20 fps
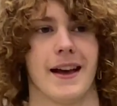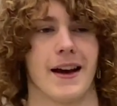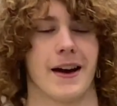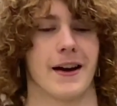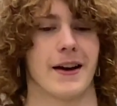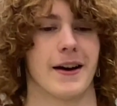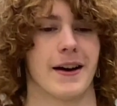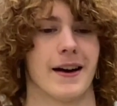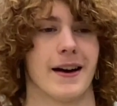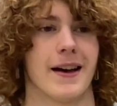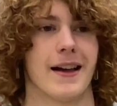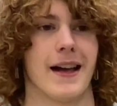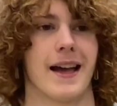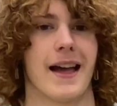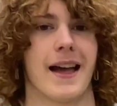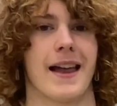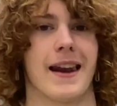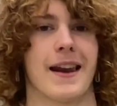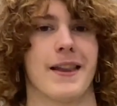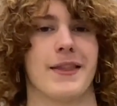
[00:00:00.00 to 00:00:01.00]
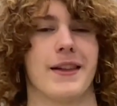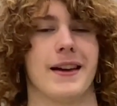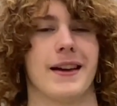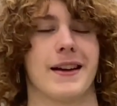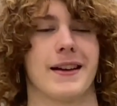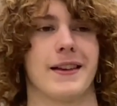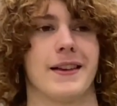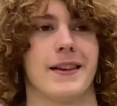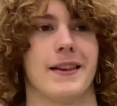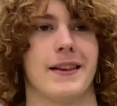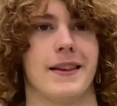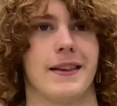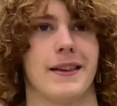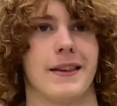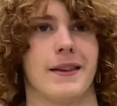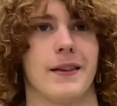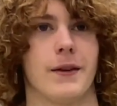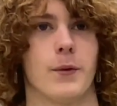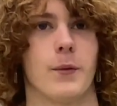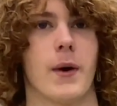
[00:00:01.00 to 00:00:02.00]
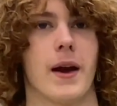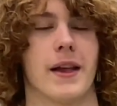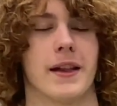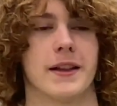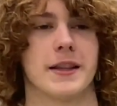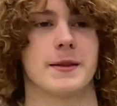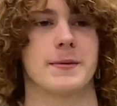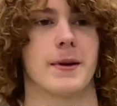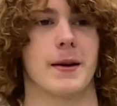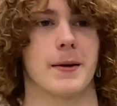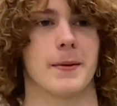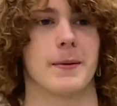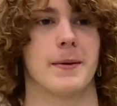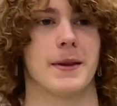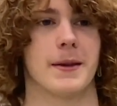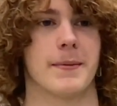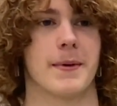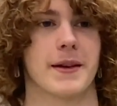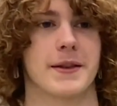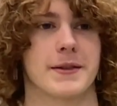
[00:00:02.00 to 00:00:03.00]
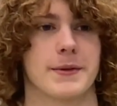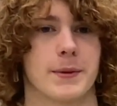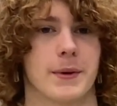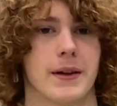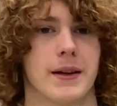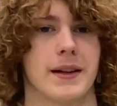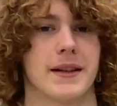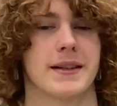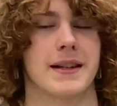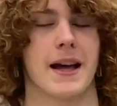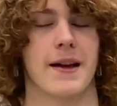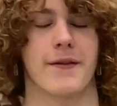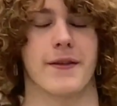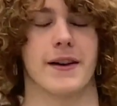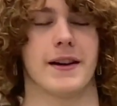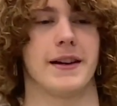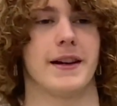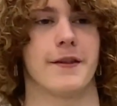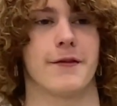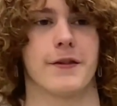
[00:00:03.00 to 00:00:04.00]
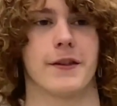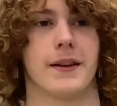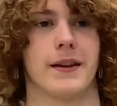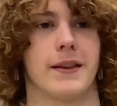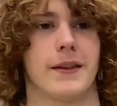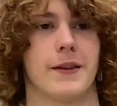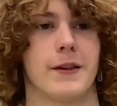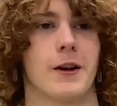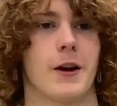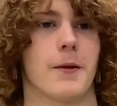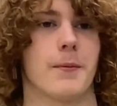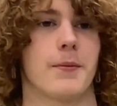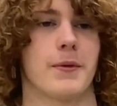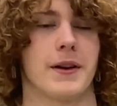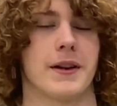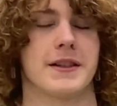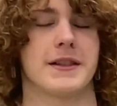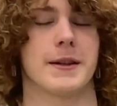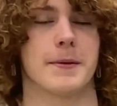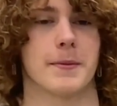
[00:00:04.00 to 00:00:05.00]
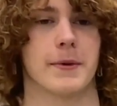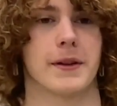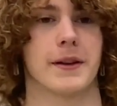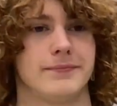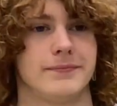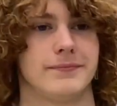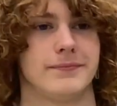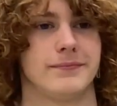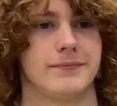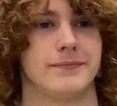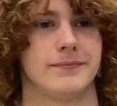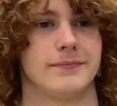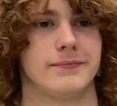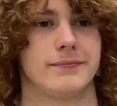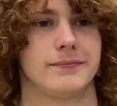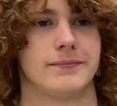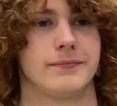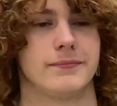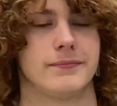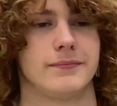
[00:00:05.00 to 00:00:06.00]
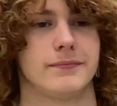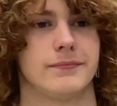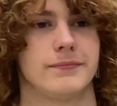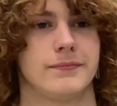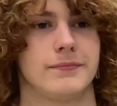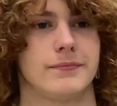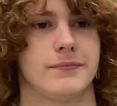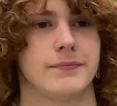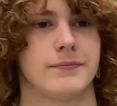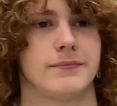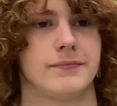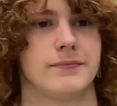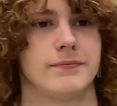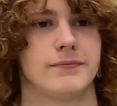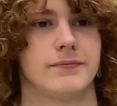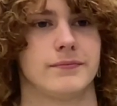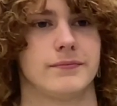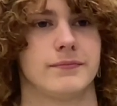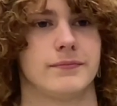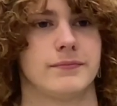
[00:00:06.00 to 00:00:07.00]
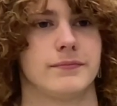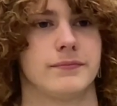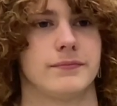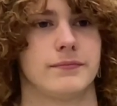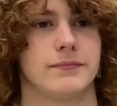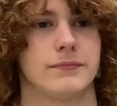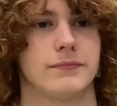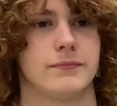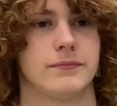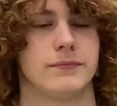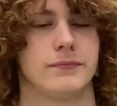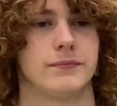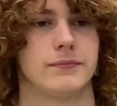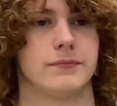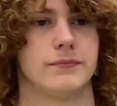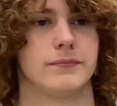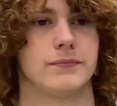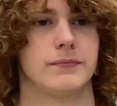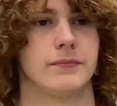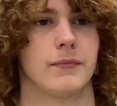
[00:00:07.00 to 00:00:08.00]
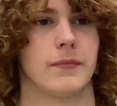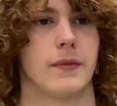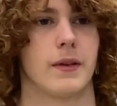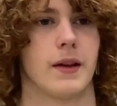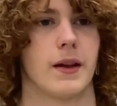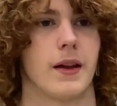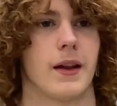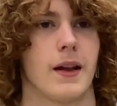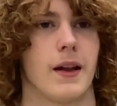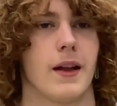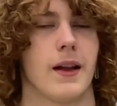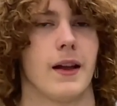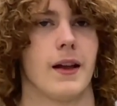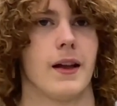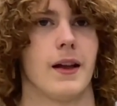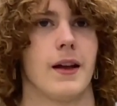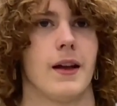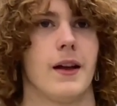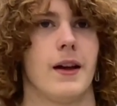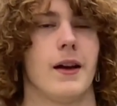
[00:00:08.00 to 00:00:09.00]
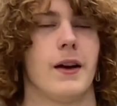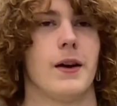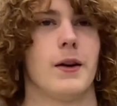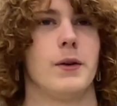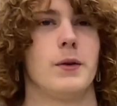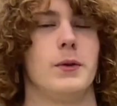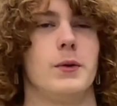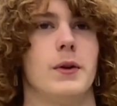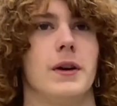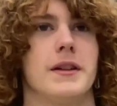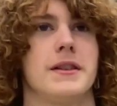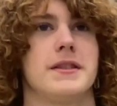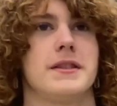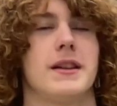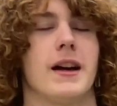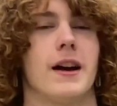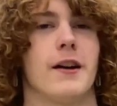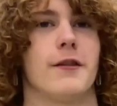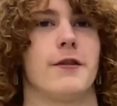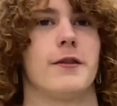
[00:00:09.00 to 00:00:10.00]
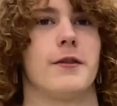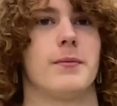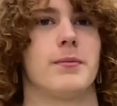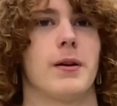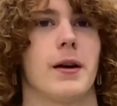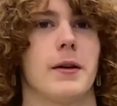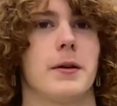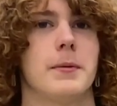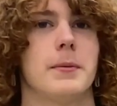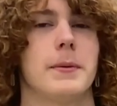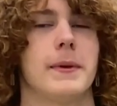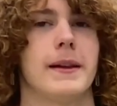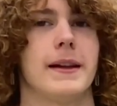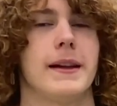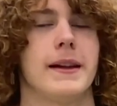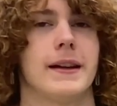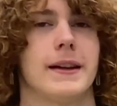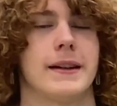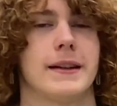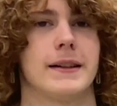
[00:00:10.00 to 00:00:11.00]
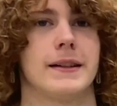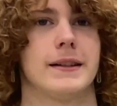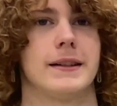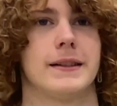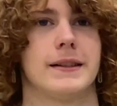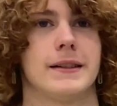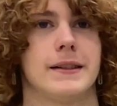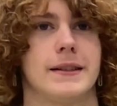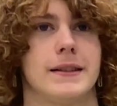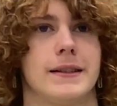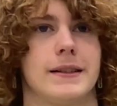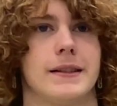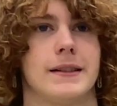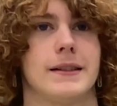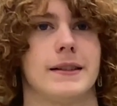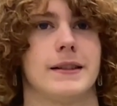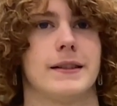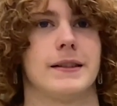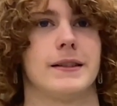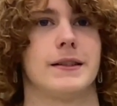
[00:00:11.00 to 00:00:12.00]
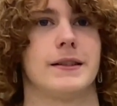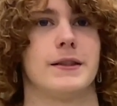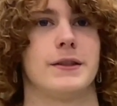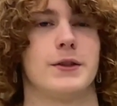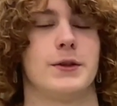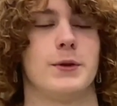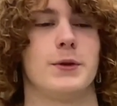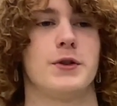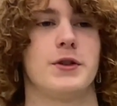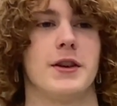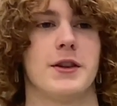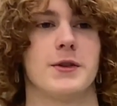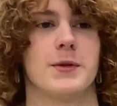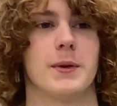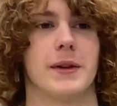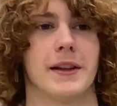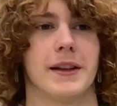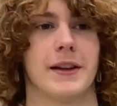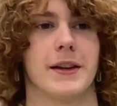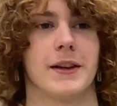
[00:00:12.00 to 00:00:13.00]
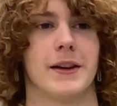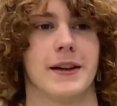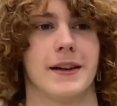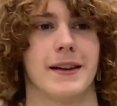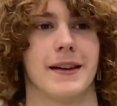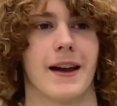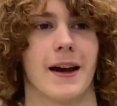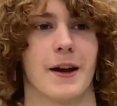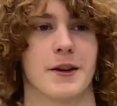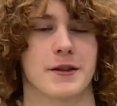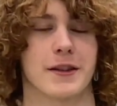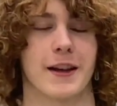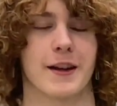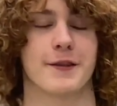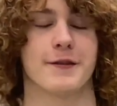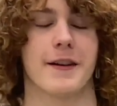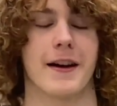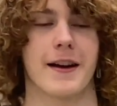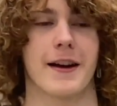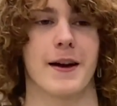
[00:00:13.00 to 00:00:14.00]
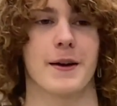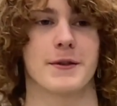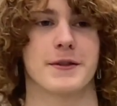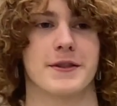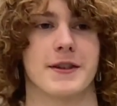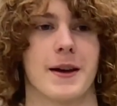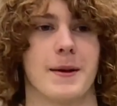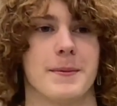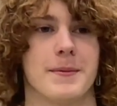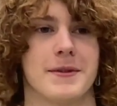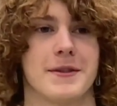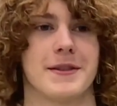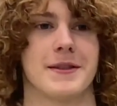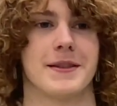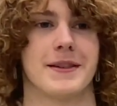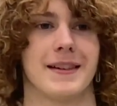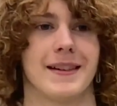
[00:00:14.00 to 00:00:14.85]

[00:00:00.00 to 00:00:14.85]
uh, and I think Wayland's probably the best one. It's not very different. They're all pretty similar. What is your favorite food from home? Ooh, it's tough. Probably sushi's really good. I also like firehouse subs.